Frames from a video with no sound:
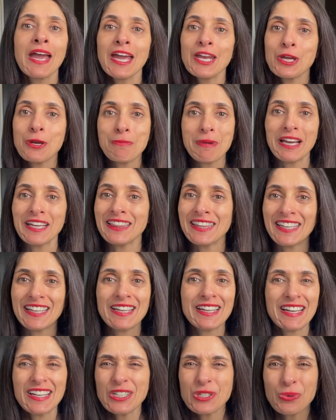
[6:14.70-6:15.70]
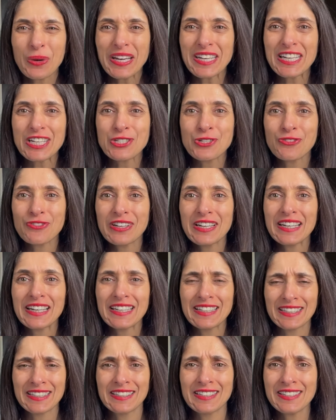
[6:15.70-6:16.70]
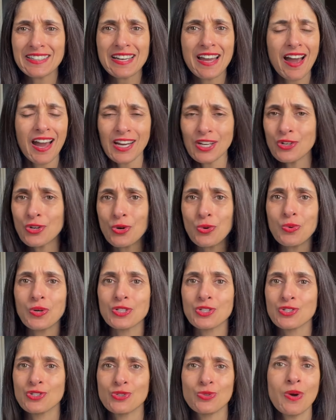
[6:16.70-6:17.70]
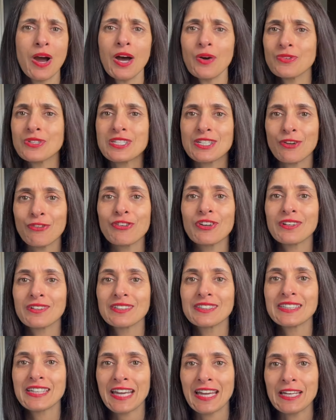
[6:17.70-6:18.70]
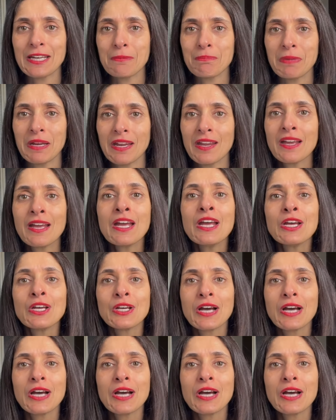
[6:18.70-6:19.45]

You might think, do I need to really learn? I know what to do. How difficult can it be?